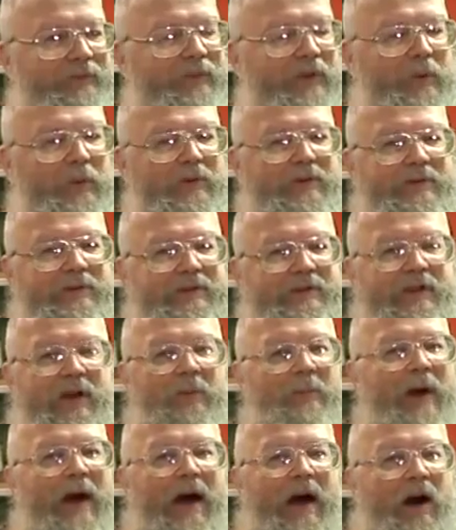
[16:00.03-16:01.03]
there was
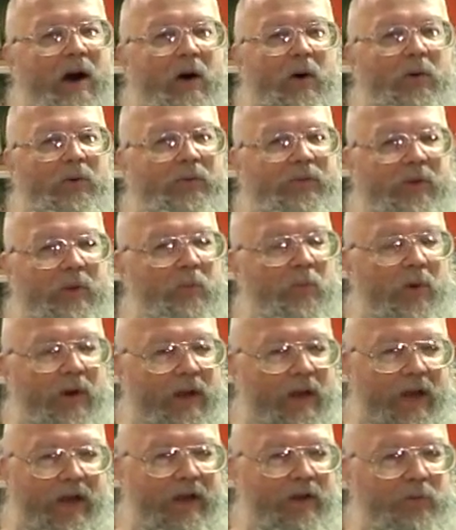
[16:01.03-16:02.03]
somehow, some way
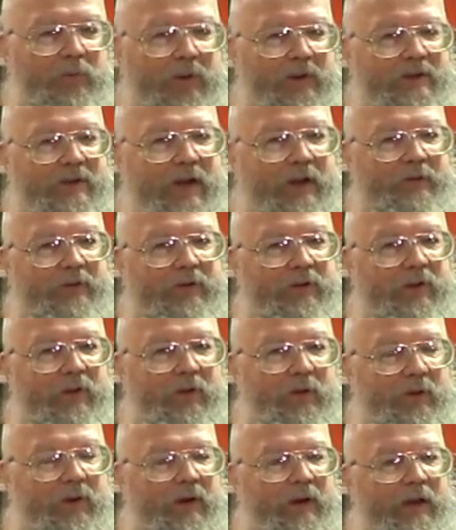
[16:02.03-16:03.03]
I could reach out to
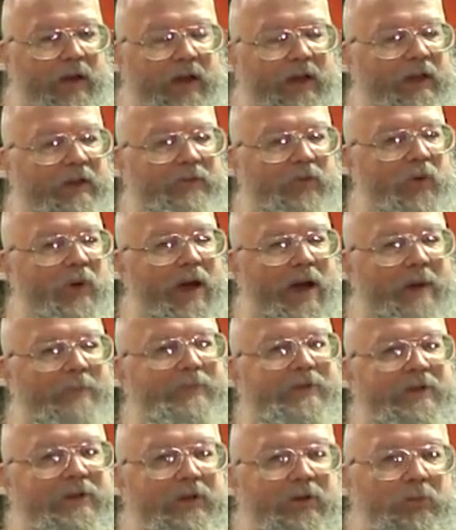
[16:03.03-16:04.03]
you and give you
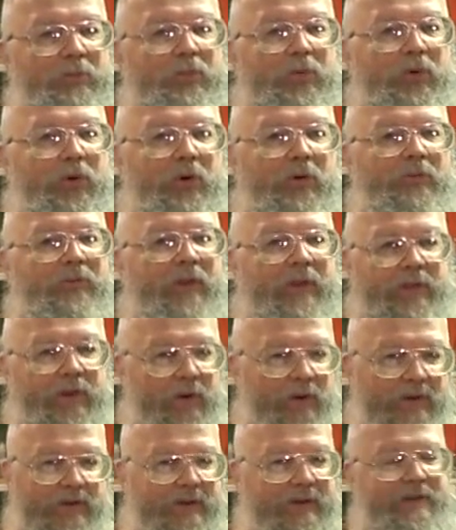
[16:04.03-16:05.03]
absolute proof that
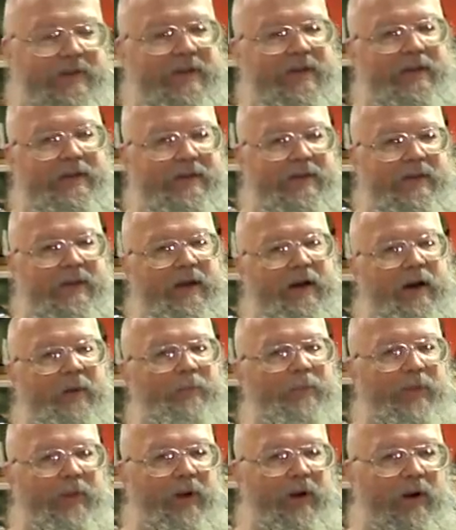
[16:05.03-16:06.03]
there is a deity
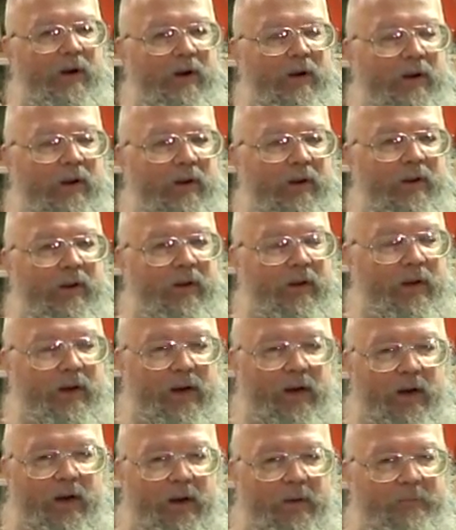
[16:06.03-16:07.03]
up there,
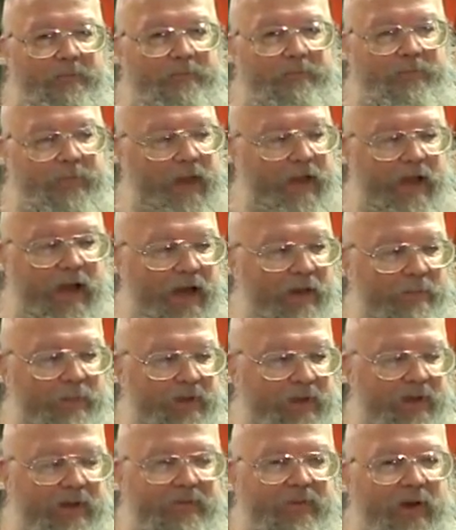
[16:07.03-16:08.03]
um, like I
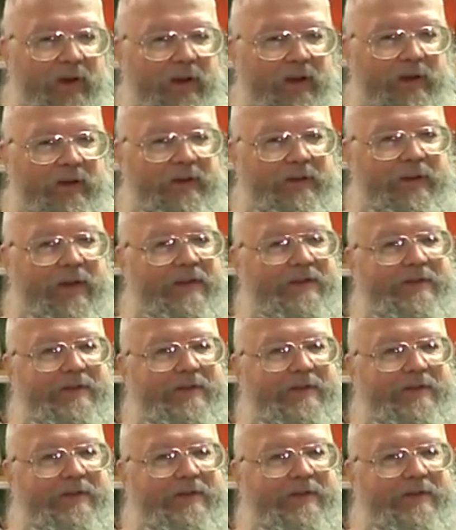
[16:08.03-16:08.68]
believe in, that's